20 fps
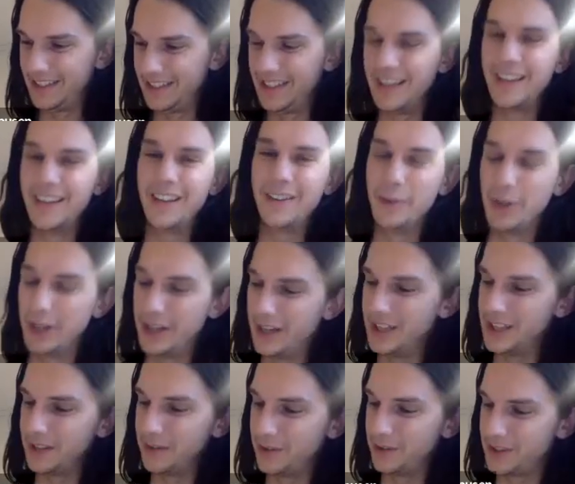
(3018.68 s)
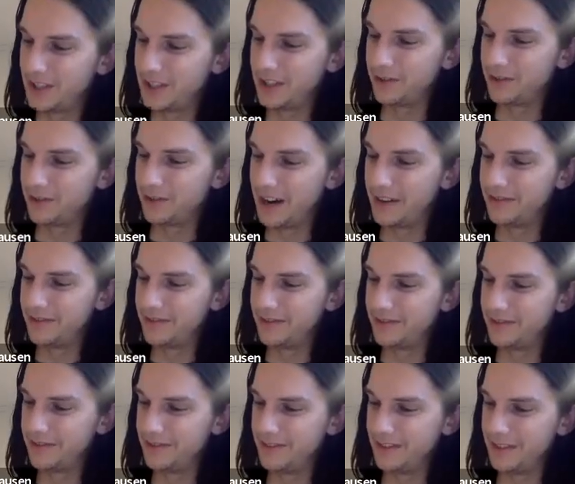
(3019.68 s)
it is if you say derived.
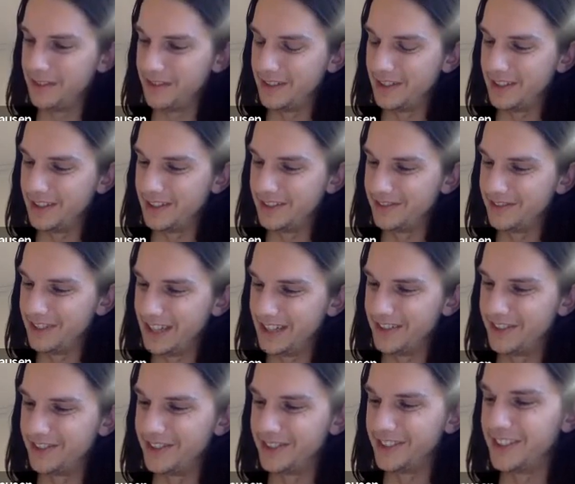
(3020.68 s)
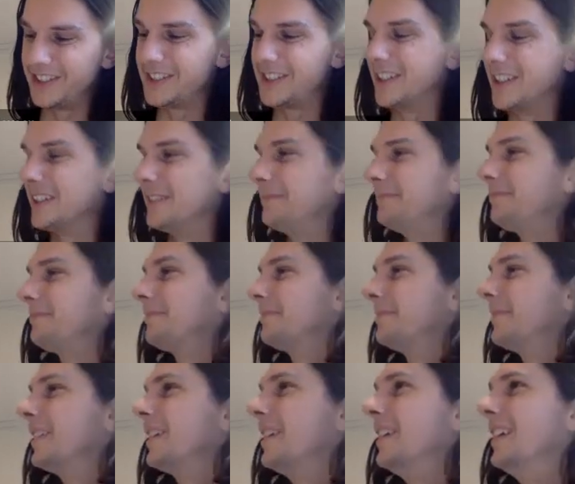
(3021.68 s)
Wait, no, hold on a second.
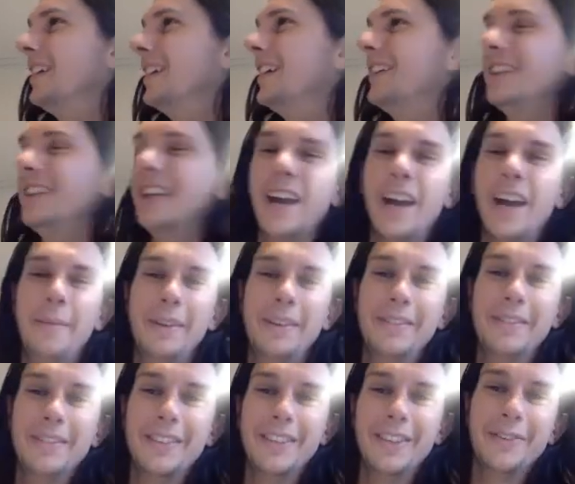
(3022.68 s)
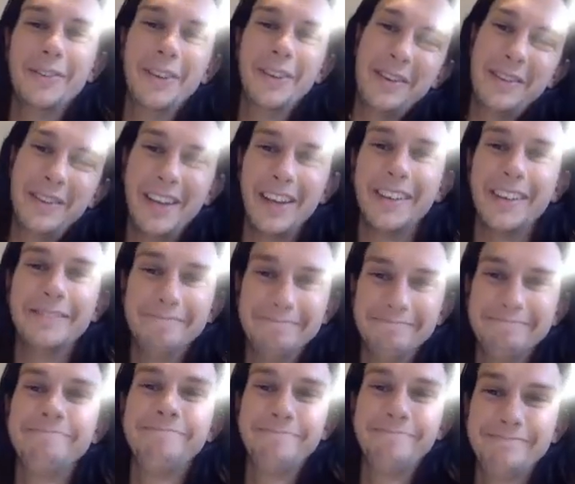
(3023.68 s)
Yeah, I mean, yeah,
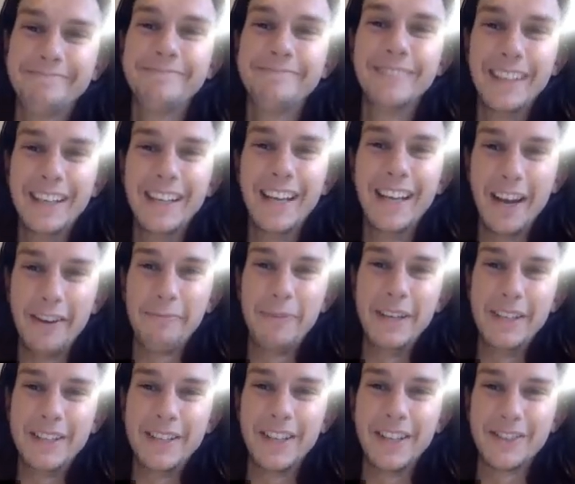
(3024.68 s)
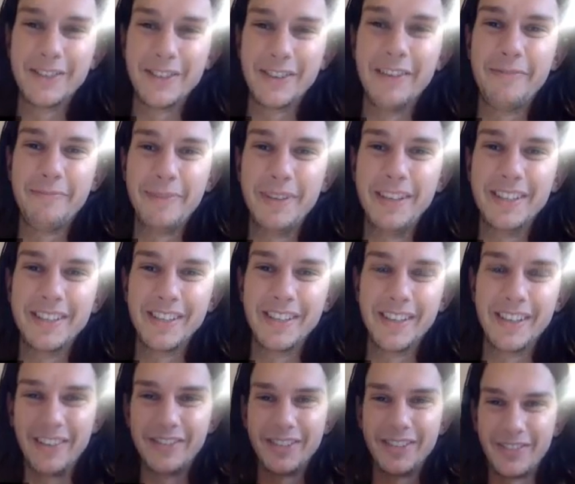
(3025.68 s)
FP tensor FP is going
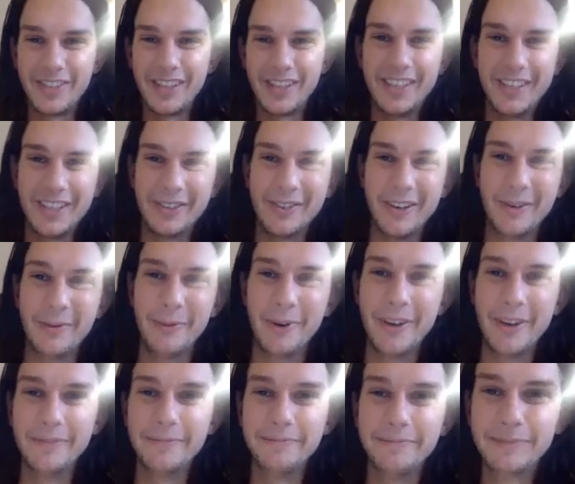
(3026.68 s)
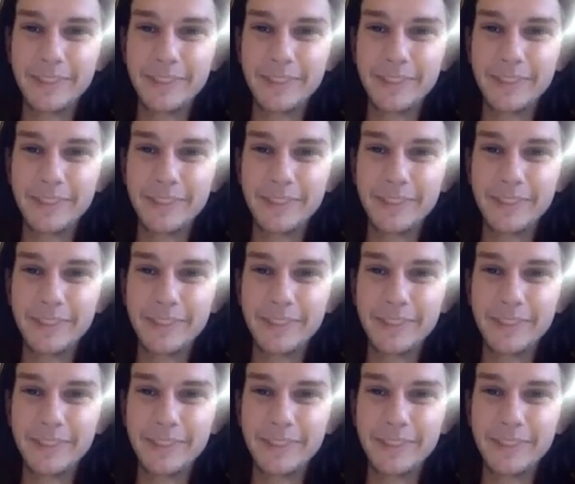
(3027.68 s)
to have something in degree 1,